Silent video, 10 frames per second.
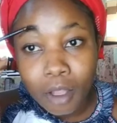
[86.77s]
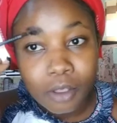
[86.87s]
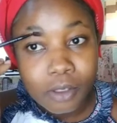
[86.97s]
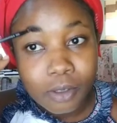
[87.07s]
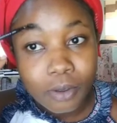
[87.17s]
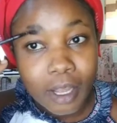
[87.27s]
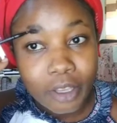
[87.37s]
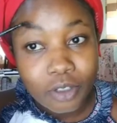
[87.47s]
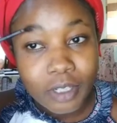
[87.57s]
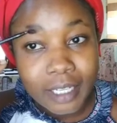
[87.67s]
So I
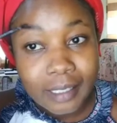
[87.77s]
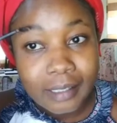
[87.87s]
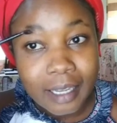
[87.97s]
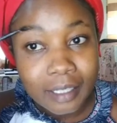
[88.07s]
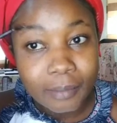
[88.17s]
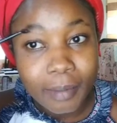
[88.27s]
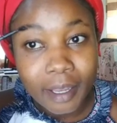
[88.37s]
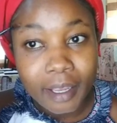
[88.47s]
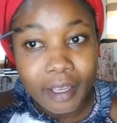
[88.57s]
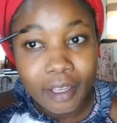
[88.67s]
usually start
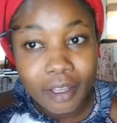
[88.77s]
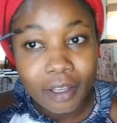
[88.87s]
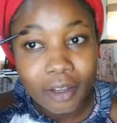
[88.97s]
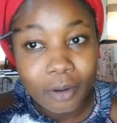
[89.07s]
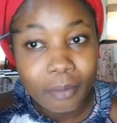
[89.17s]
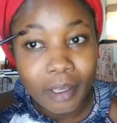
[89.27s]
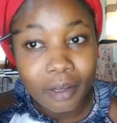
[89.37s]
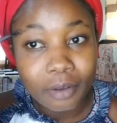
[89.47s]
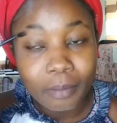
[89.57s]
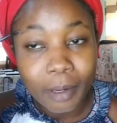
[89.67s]
by combing
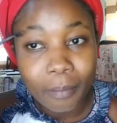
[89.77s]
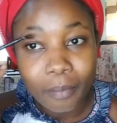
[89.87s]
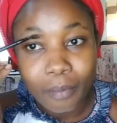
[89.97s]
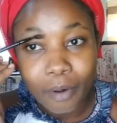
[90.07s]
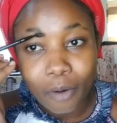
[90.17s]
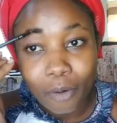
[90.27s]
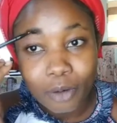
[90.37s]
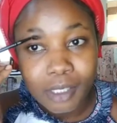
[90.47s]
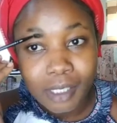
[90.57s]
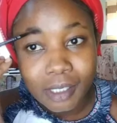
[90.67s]
out my
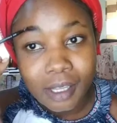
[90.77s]
brows,